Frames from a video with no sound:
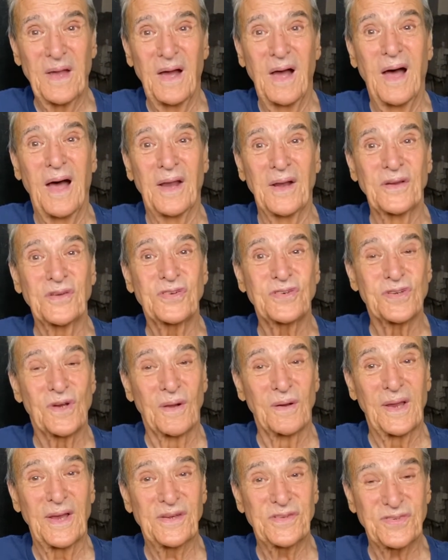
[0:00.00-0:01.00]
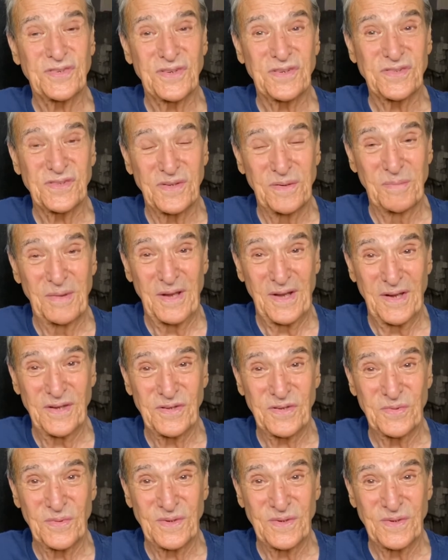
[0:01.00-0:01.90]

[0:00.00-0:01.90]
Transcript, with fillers: on a show like 60 Minutes,